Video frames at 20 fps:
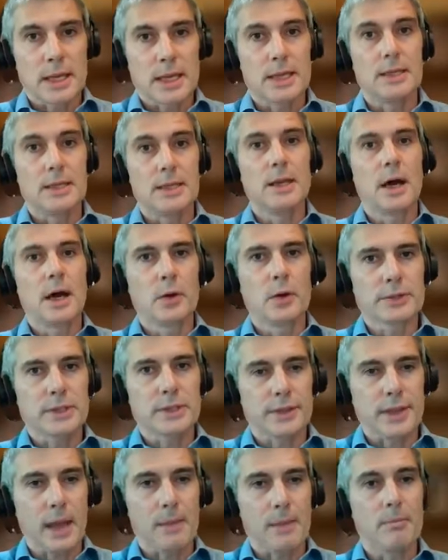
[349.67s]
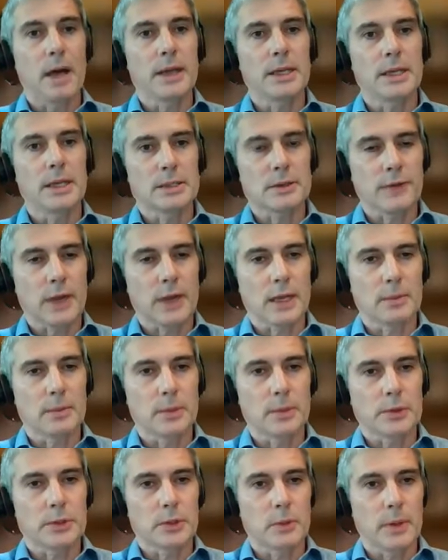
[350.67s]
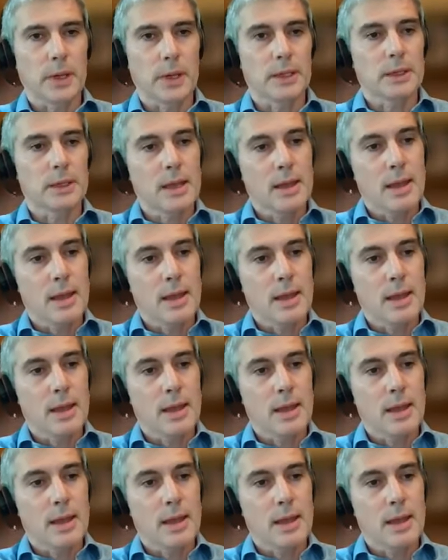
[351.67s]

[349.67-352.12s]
It knows that that money is available to it,